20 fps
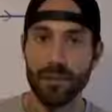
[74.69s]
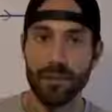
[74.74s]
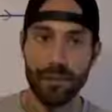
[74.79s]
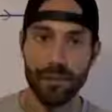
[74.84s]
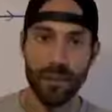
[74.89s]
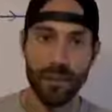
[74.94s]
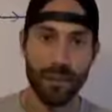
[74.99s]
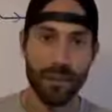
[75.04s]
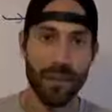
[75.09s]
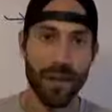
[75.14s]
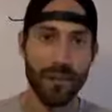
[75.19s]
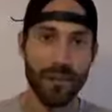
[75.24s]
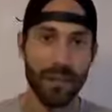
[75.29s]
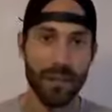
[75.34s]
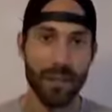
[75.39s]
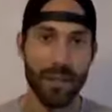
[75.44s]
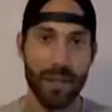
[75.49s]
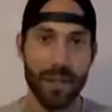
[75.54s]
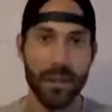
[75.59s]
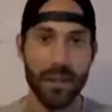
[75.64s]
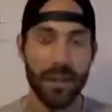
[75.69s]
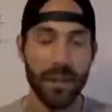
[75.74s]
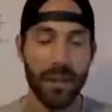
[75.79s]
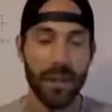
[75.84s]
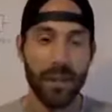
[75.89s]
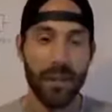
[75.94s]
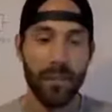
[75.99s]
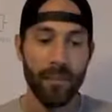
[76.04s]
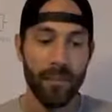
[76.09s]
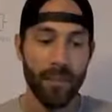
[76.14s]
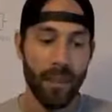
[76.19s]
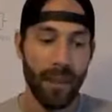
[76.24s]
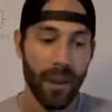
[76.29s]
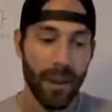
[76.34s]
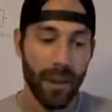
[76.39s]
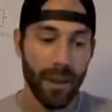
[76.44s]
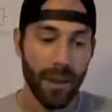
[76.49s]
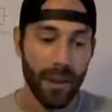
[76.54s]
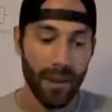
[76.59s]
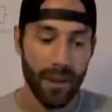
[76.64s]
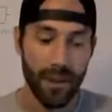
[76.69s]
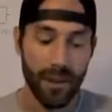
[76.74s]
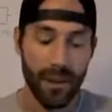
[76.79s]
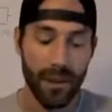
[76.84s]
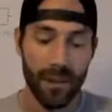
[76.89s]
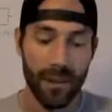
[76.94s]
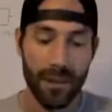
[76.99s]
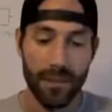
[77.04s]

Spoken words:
This was all graphically, and